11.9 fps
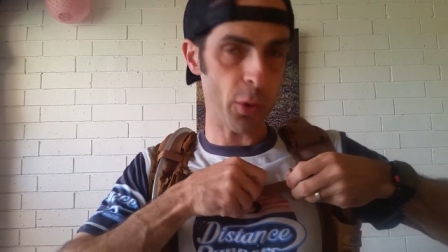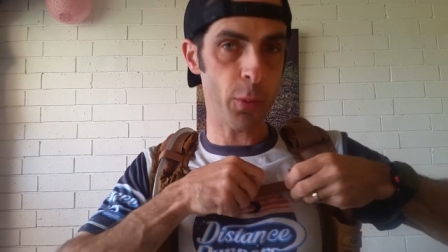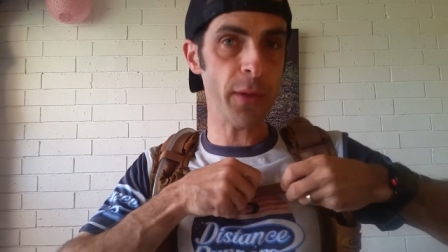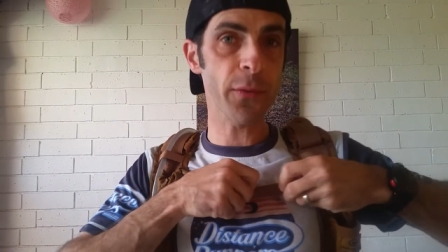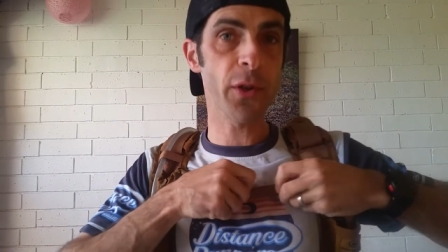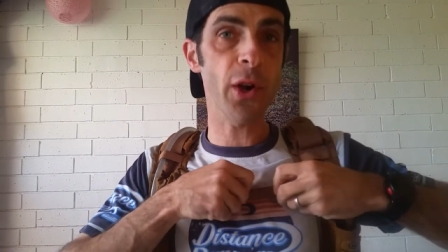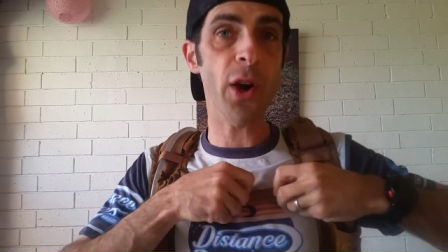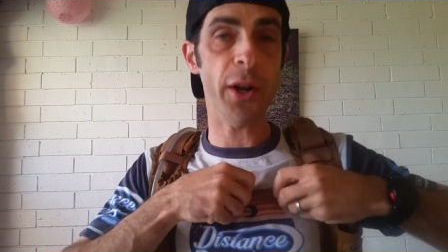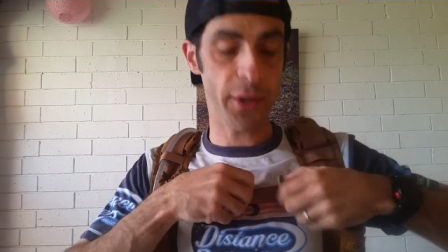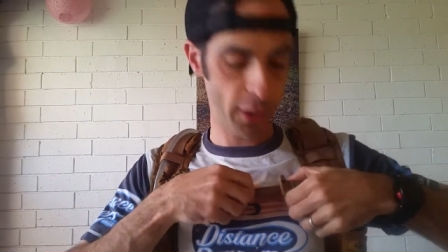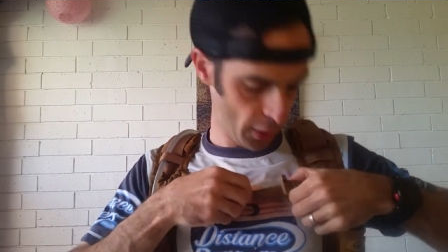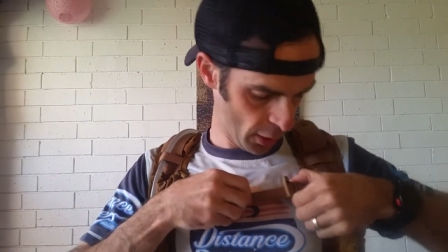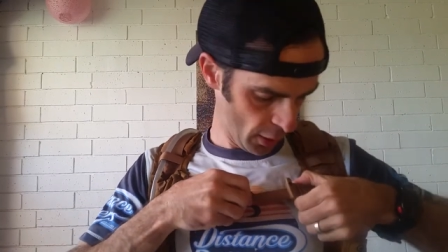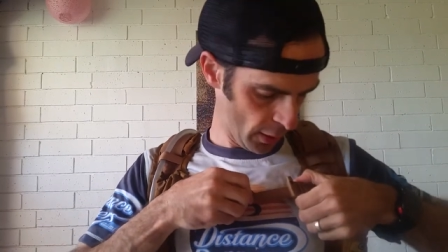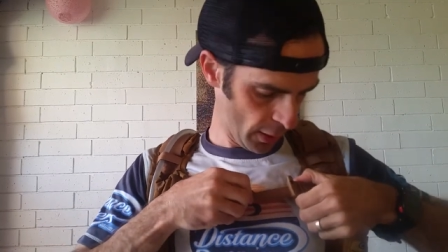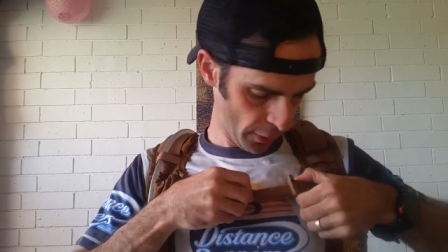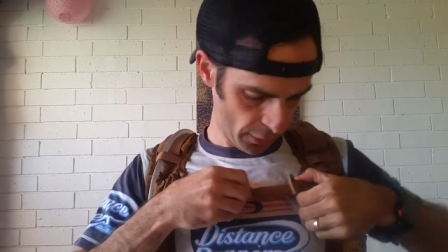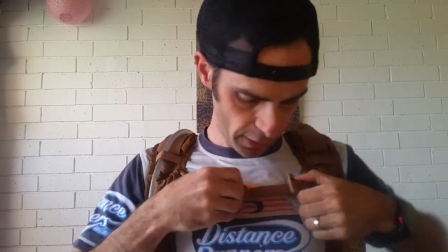we've got
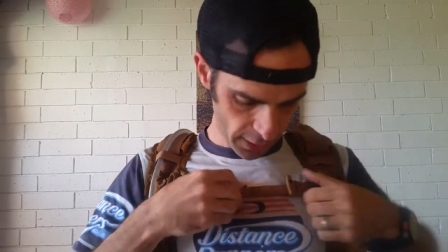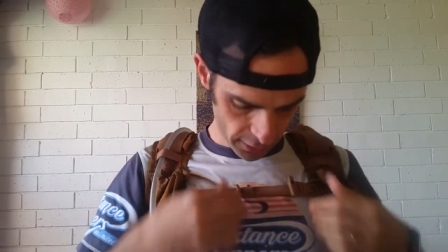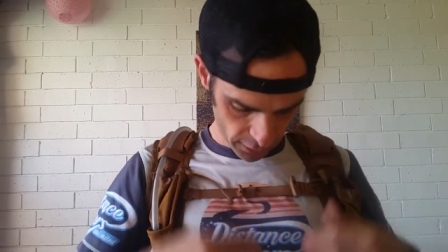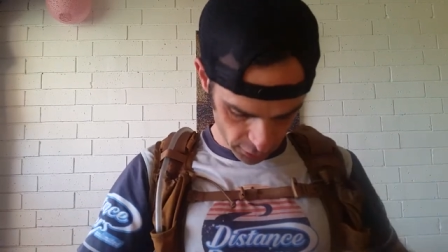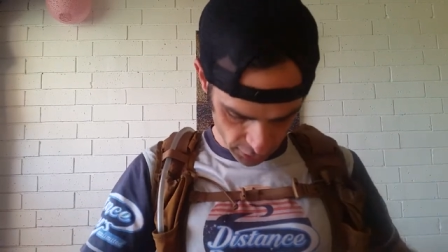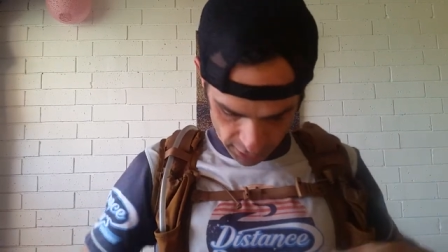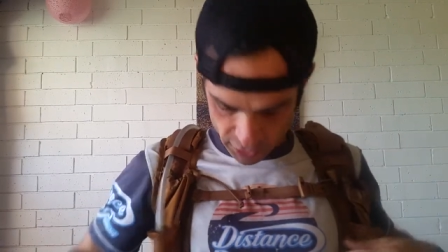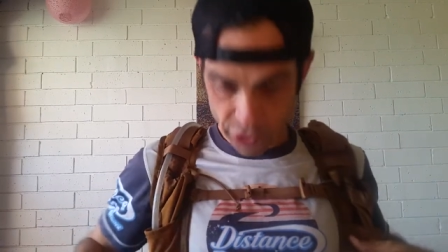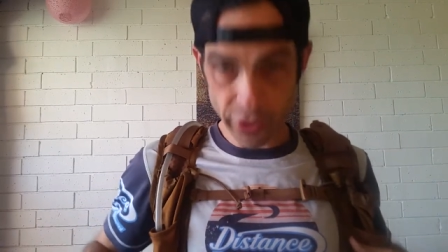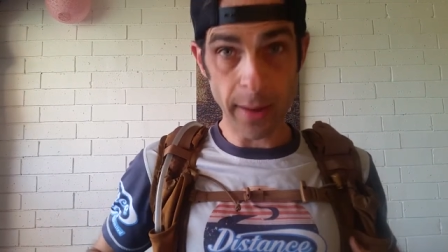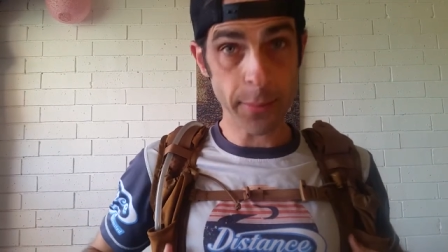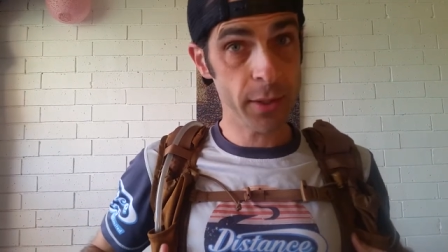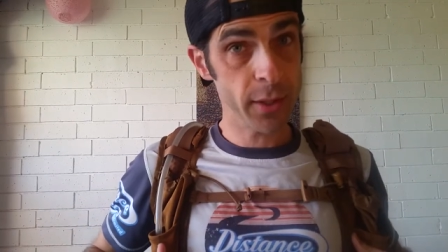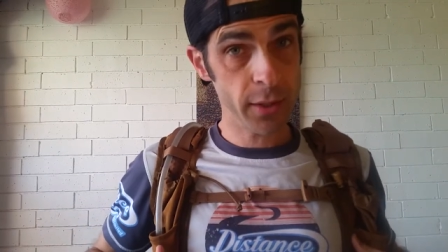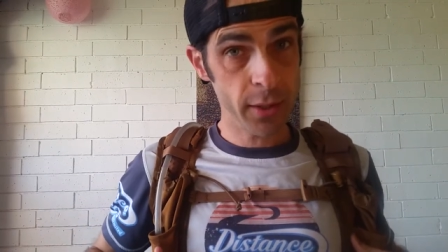these chest straps.